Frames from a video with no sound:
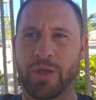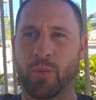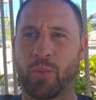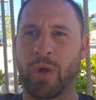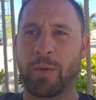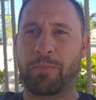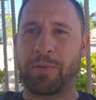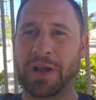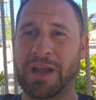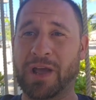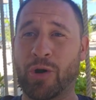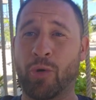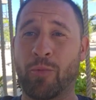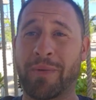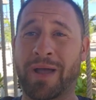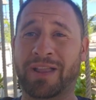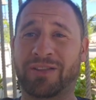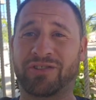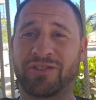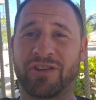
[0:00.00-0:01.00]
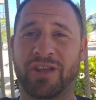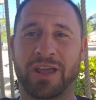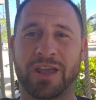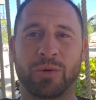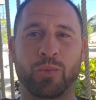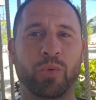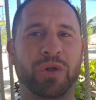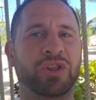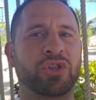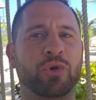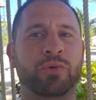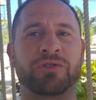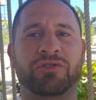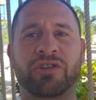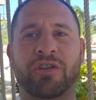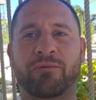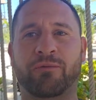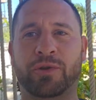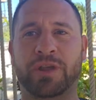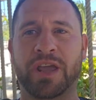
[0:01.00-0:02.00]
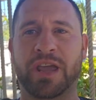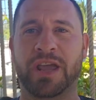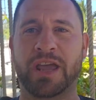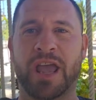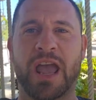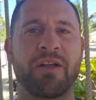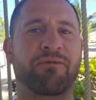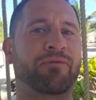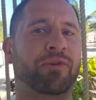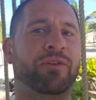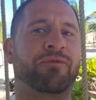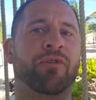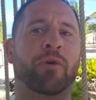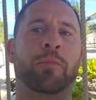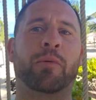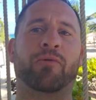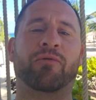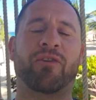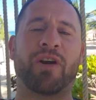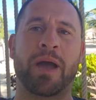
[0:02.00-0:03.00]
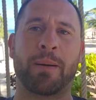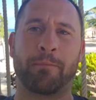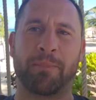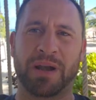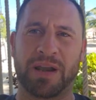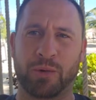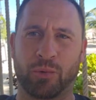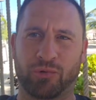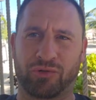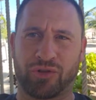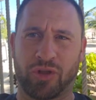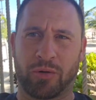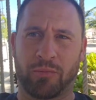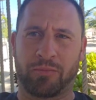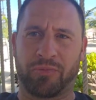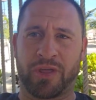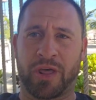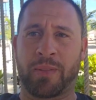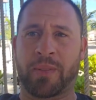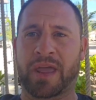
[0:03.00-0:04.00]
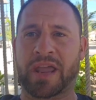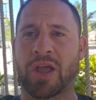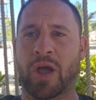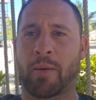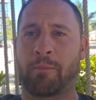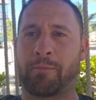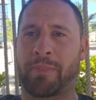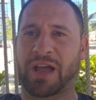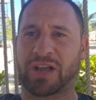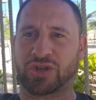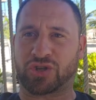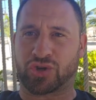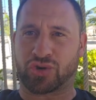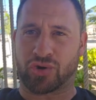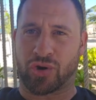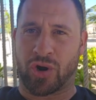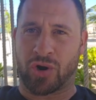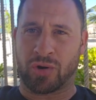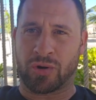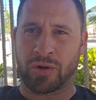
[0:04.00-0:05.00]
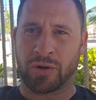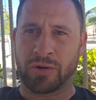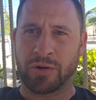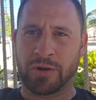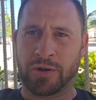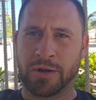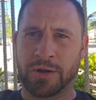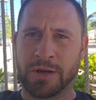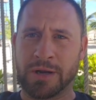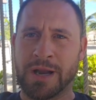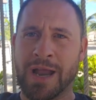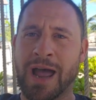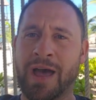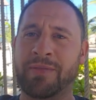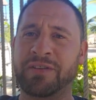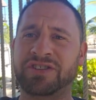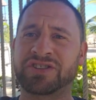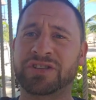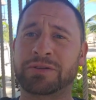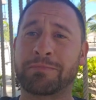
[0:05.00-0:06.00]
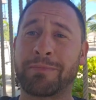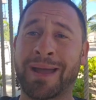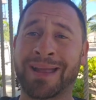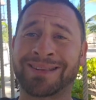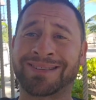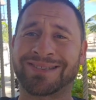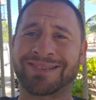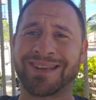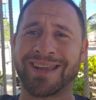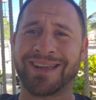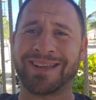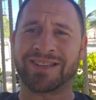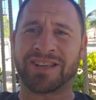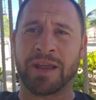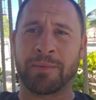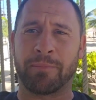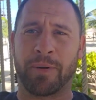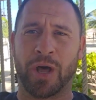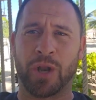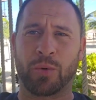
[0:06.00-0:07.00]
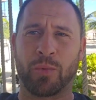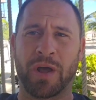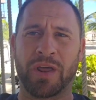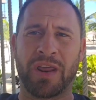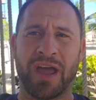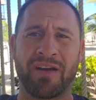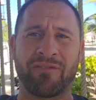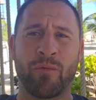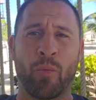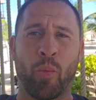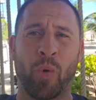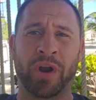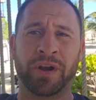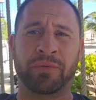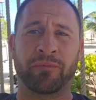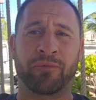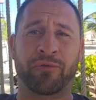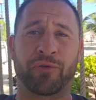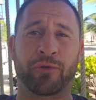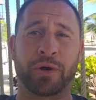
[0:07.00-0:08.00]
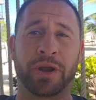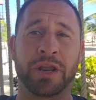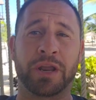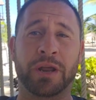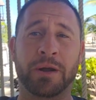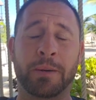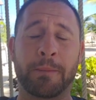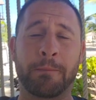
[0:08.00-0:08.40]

We belittle Man City. We do this every year. Every football fan belittles them. Then they come back strong. And this is a Man City team, by the way, that haven't won in 3,